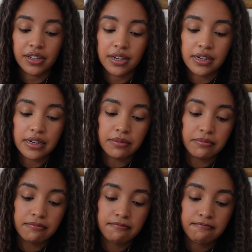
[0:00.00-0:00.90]

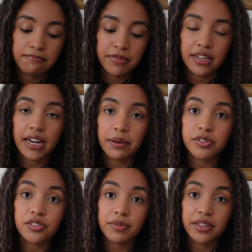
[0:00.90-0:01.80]
And I'm
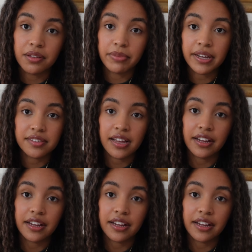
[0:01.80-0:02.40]
assuming the best.